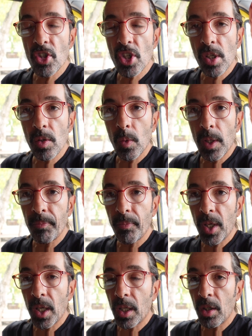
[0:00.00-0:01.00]
so
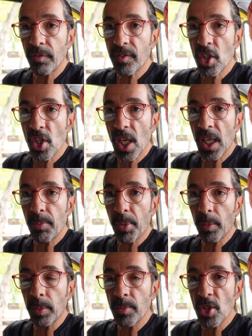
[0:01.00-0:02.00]
I can't foresee any
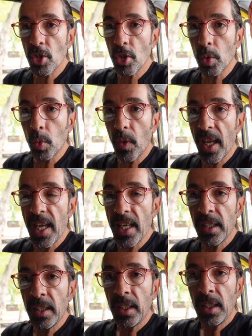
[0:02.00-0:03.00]
problems at all there.
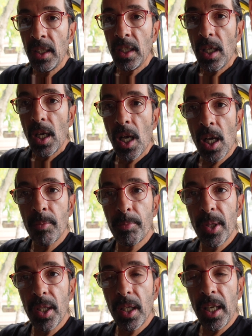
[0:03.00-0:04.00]

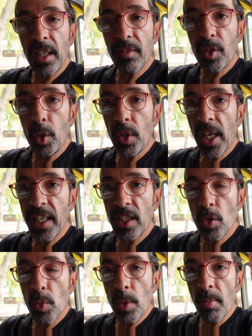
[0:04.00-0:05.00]
But in a few
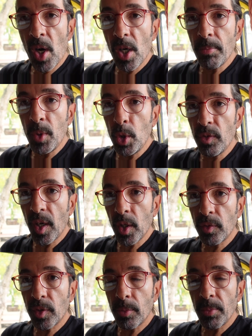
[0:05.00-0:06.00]
days we might move
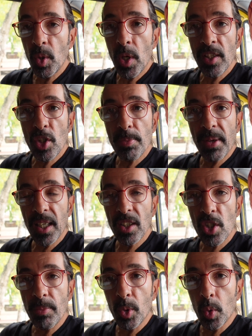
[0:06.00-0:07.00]
over a
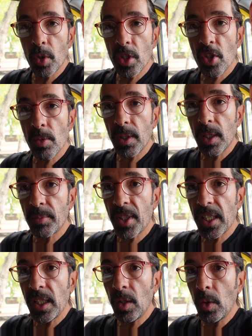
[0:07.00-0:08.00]
municipality border, so we'll
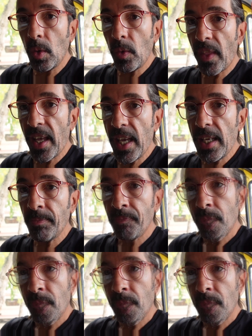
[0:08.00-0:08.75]
update you there.